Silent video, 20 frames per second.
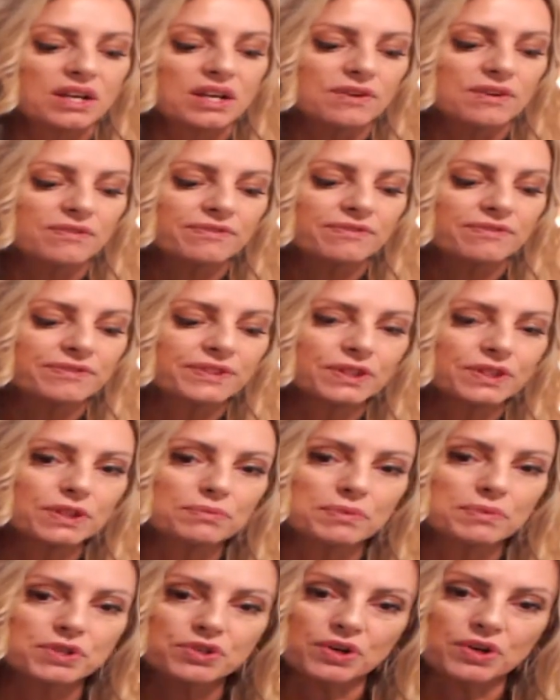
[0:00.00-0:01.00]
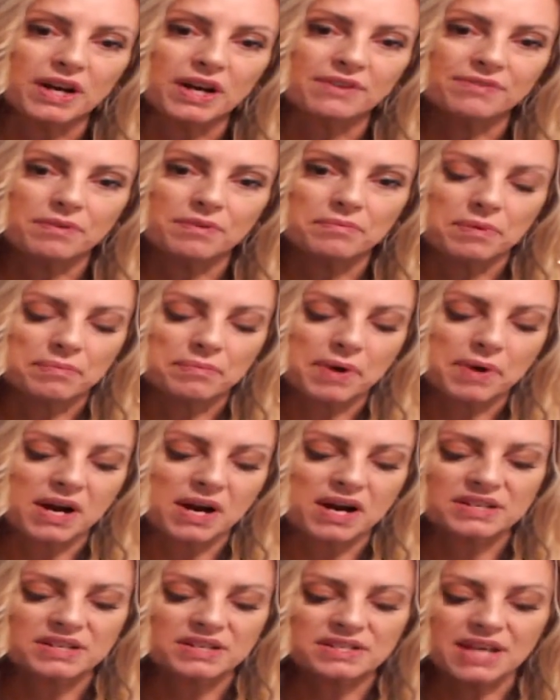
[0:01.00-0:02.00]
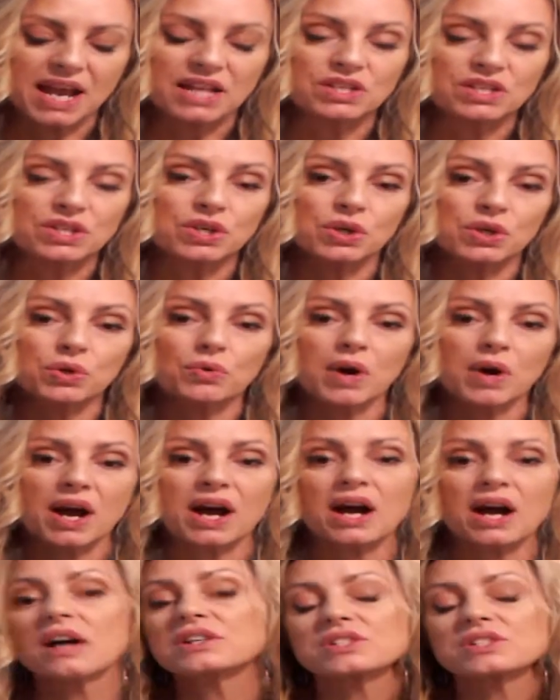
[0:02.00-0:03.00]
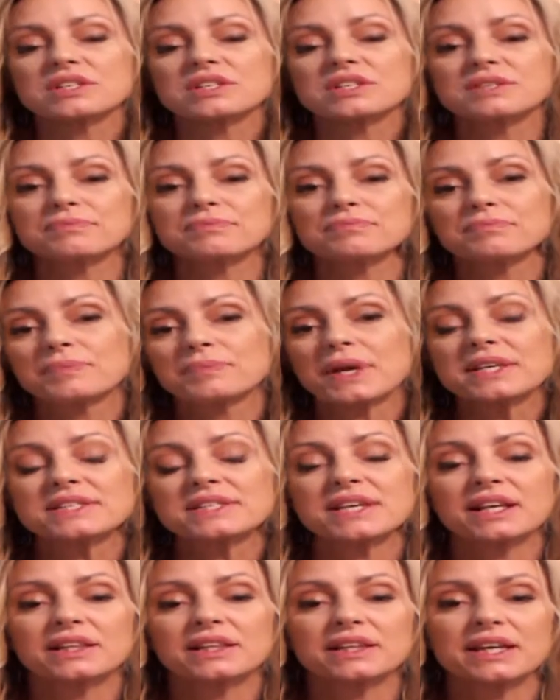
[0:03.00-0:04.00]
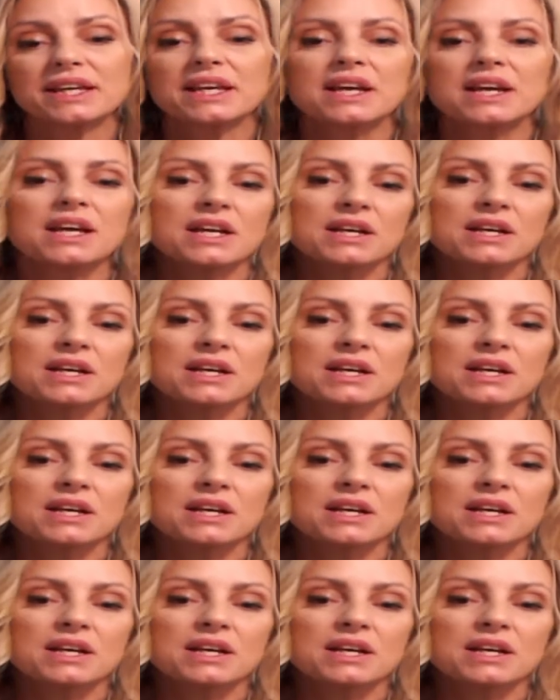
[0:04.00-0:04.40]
You feel betrayed from the past, and you are just basically